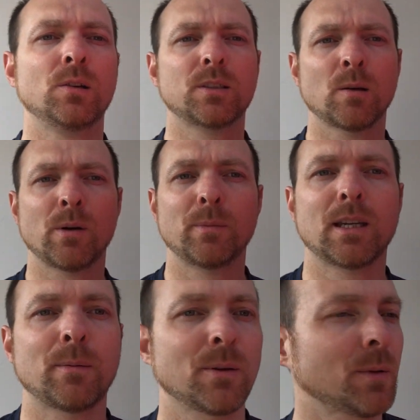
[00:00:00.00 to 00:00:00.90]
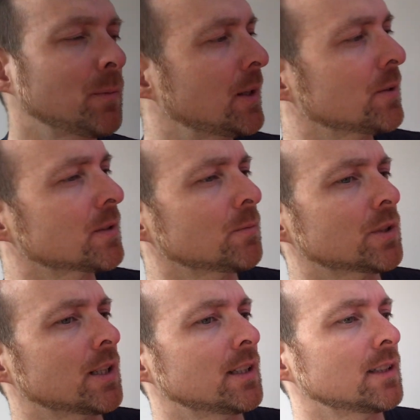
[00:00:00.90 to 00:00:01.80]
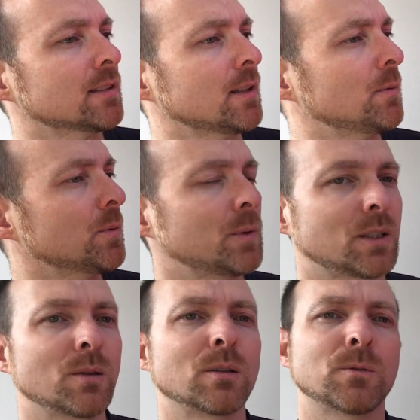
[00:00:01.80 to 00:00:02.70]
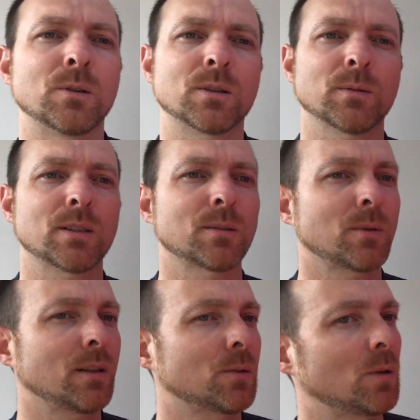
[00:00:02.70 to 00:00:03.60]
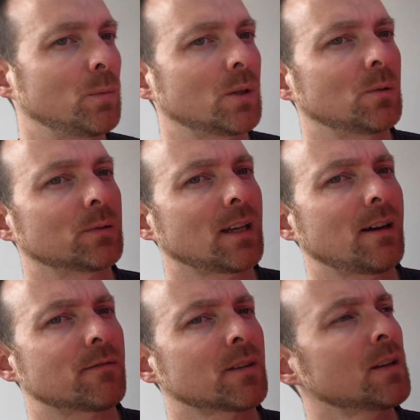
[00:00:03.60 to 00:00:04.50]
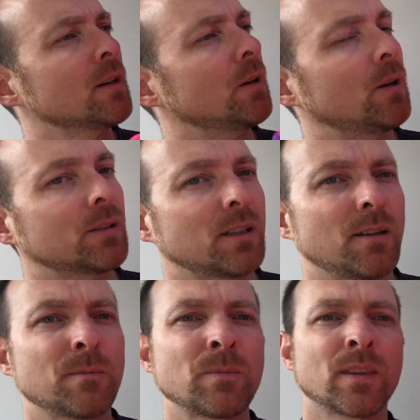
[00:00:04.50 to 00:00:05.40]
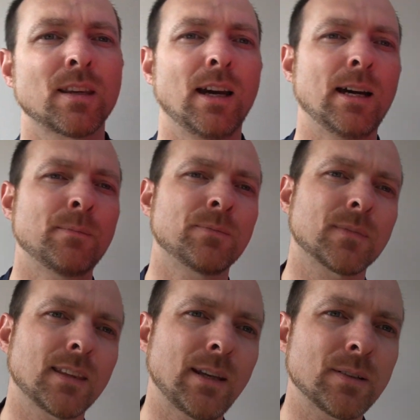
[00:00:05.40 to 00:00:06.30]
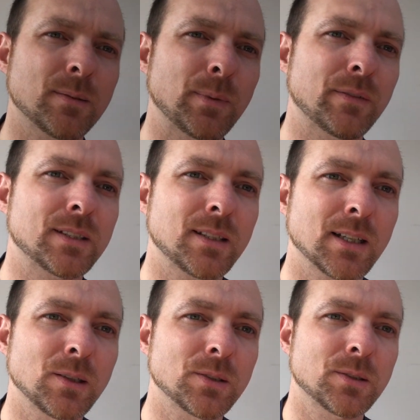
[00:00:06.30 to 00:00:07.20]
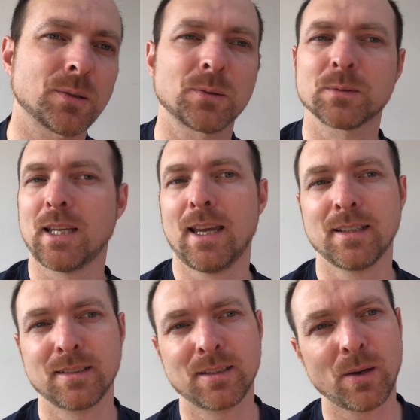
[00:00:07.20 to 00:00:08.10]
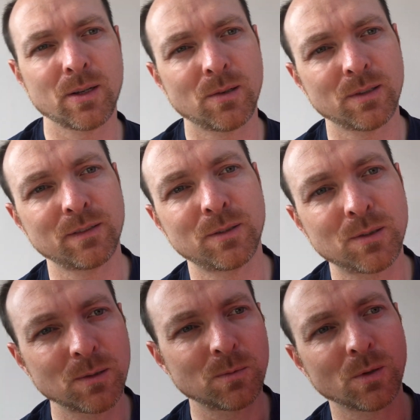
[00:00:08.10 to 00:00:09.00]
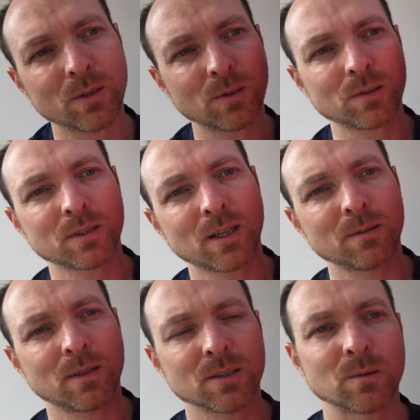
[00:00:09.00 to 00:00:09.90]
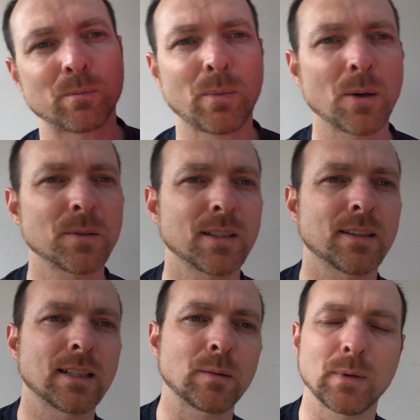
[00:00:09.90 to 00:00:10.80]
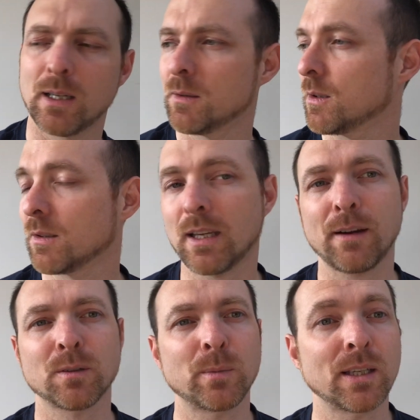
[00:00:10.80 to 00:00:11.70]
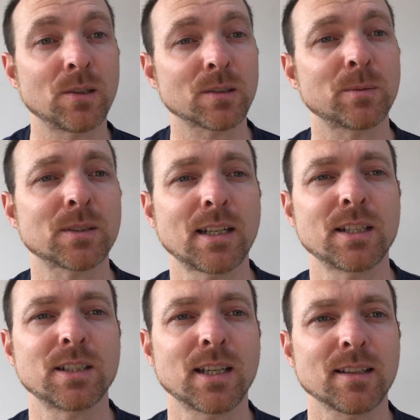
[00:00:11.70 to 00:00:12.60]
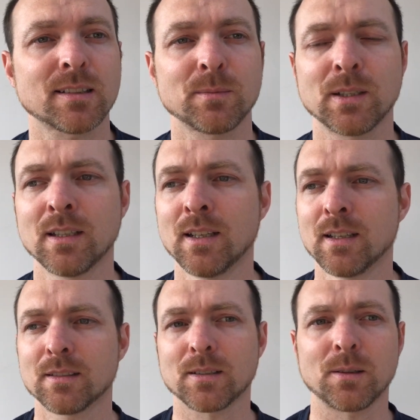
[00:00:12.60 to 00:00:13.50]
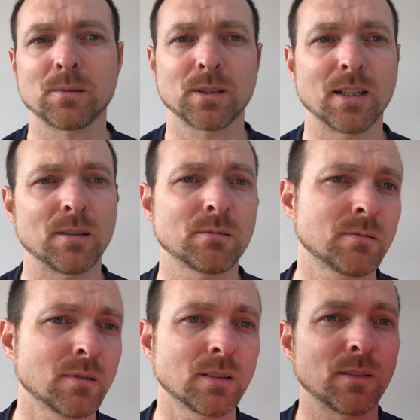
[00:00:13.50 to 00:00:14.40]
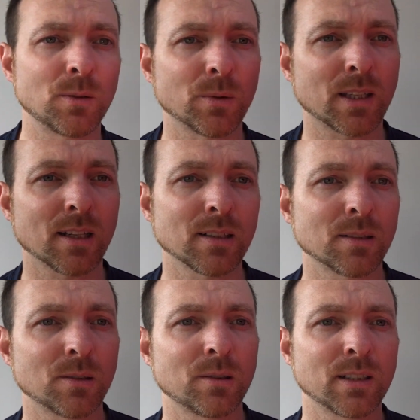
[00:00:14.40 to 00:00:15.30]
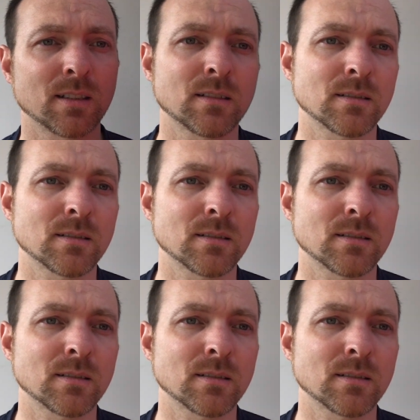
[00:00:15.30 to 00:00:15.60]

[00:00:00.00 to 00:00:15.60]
Octo might be coming with me on some journeys that we do in the future, which is why I thought it'd be cool to have Octo. There is a bit of a psychological test going on if you do want an Octo. I shall post it in the link below. You have to be an Octopus Energy customer, so you know, if you want a cuddly toy,